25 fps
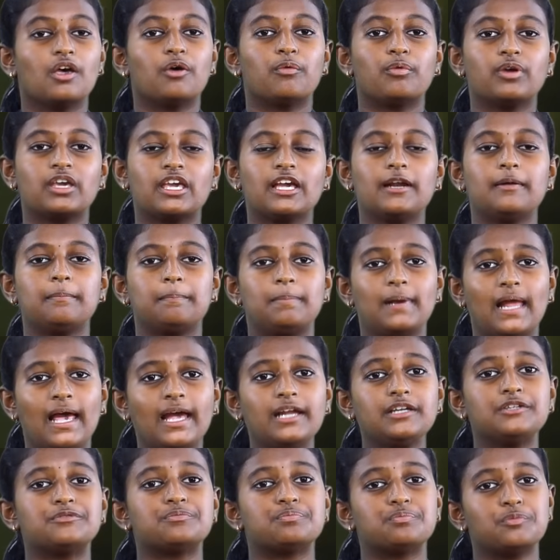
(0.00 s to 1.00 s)
We can
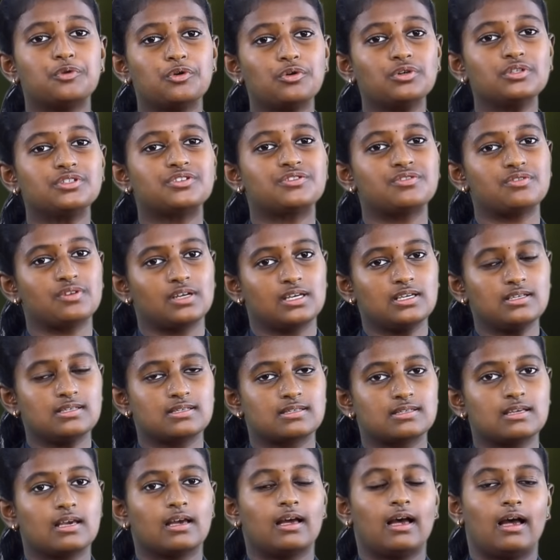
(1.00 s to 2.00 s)
plant more
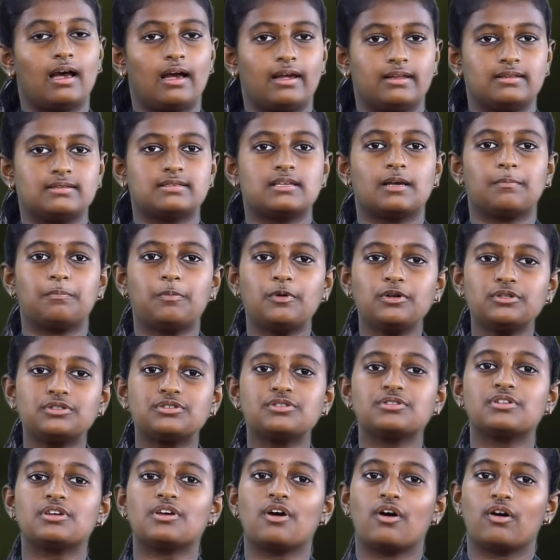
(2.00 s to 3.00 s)
trees and support
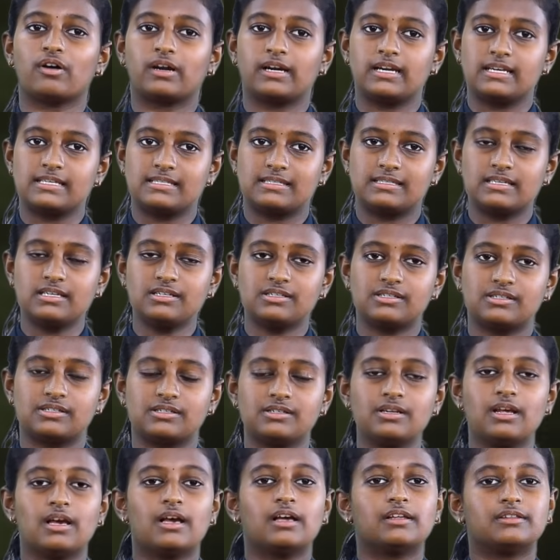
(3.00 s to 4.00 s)
to the
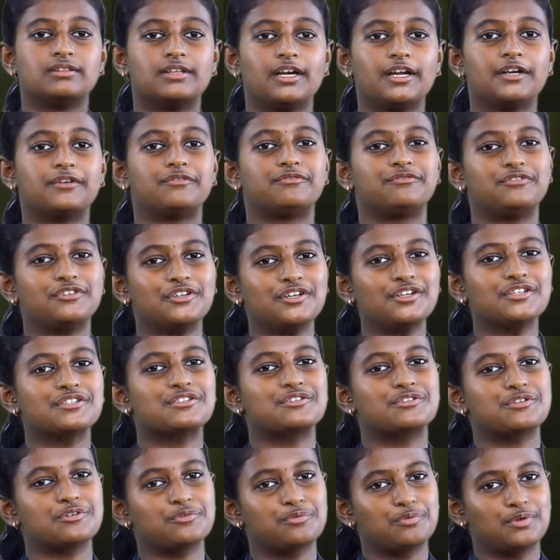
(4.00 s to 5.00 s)
organization that
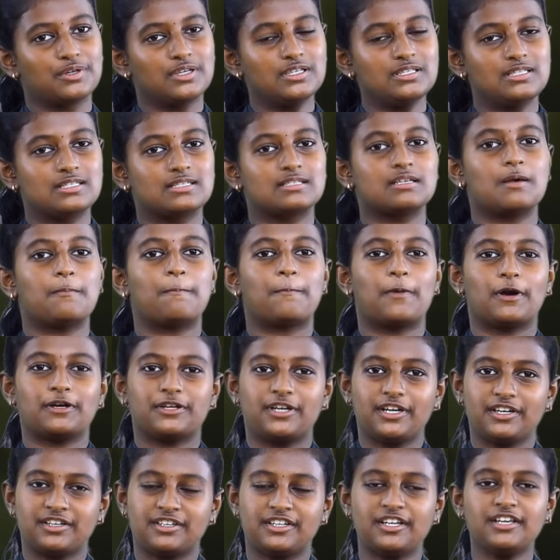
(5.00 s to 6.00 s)
works towards
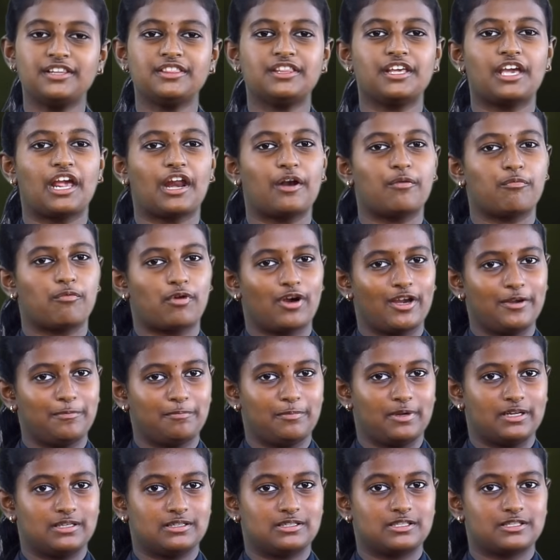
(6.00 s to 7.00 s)
protecting the
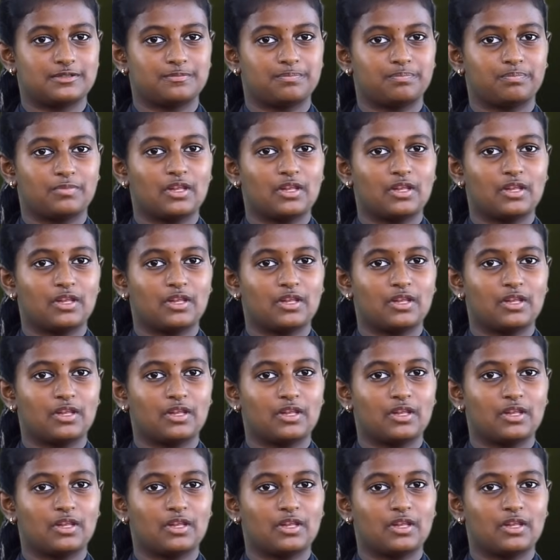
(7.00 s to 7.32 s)
environment.